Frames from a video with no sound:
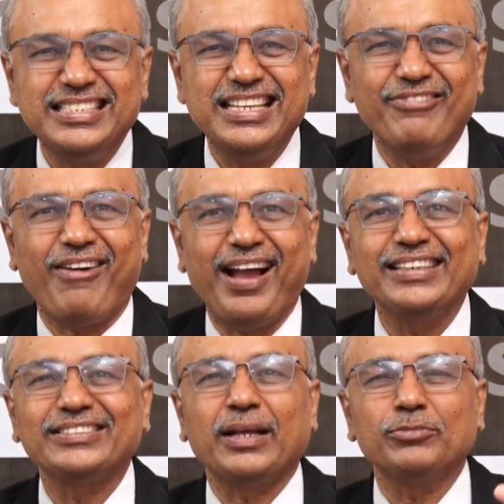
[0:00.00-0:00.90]
g5
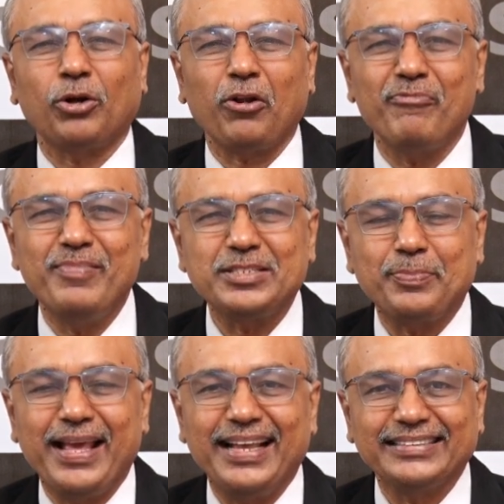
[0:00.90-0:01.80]
is some sort of
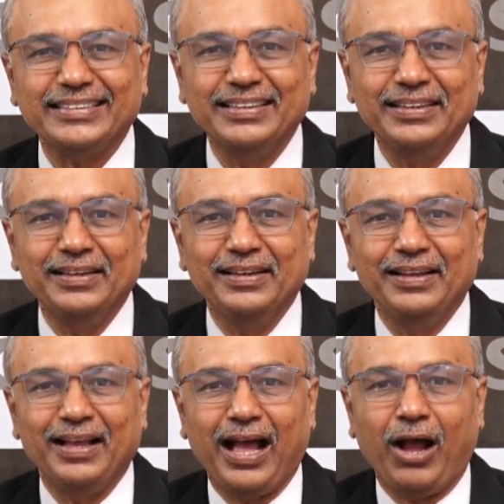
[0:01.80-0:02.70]
misplaced.
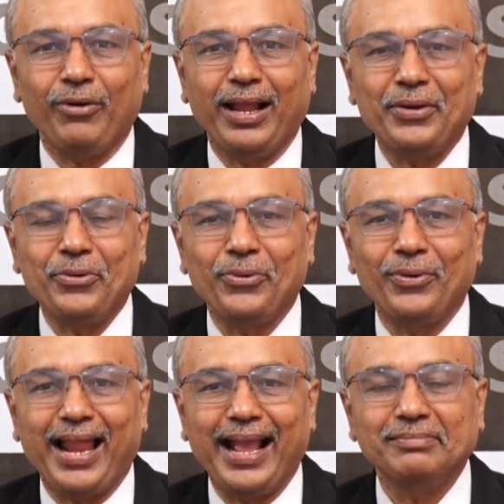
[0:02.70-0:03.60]
How can
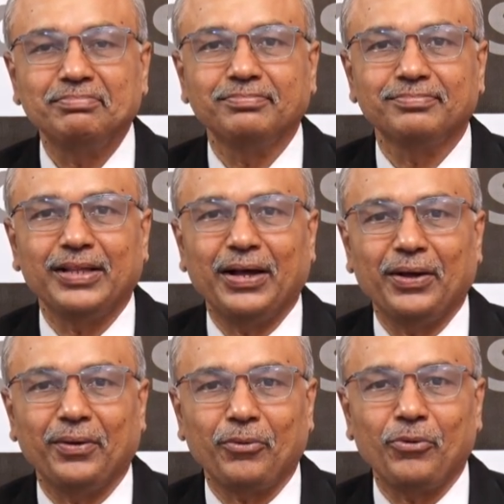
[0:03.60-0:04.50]

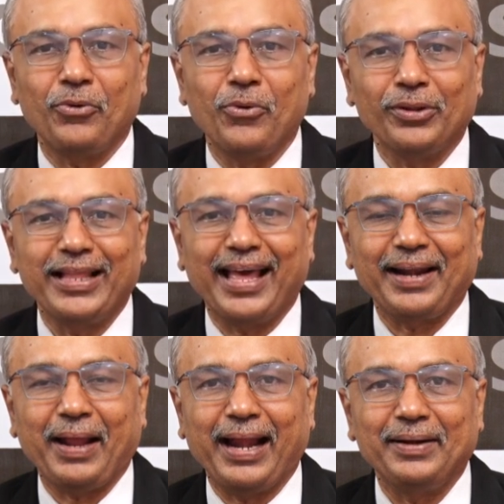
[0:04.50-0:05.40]
rook go there,
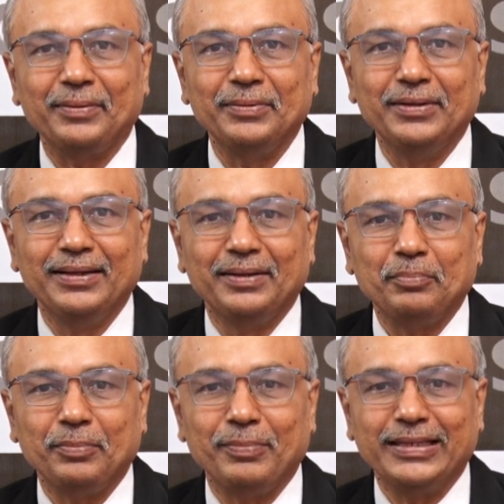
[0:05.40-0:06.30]
and
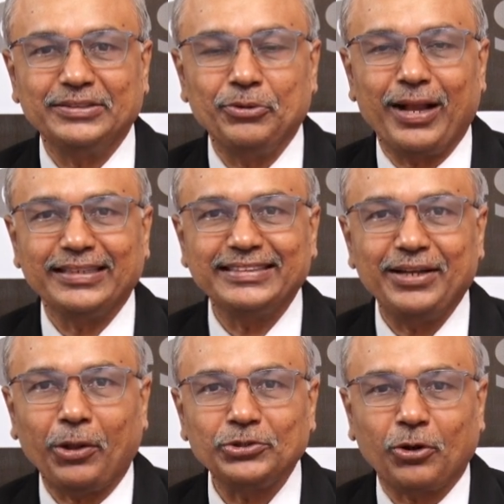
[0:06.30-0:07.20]
means you can see
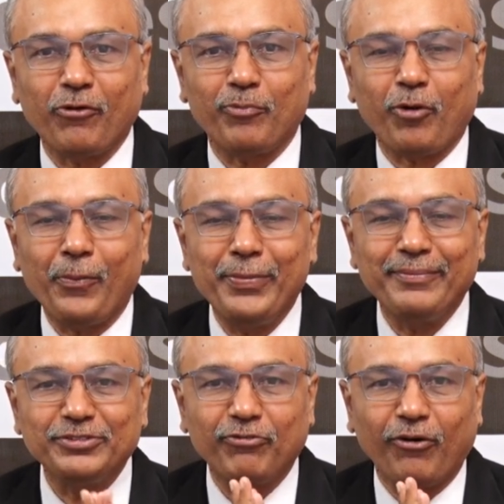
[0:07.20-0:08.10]
all sort of
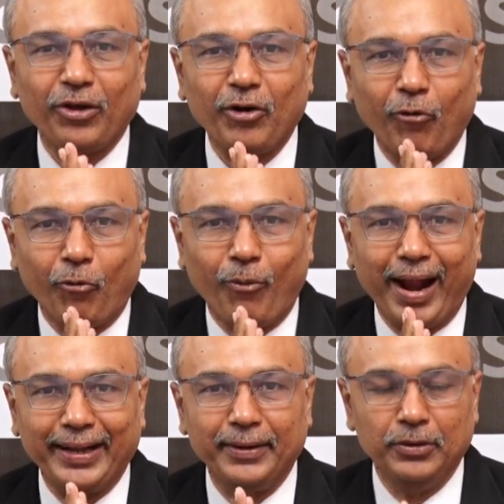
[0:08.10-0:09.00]
problems for white.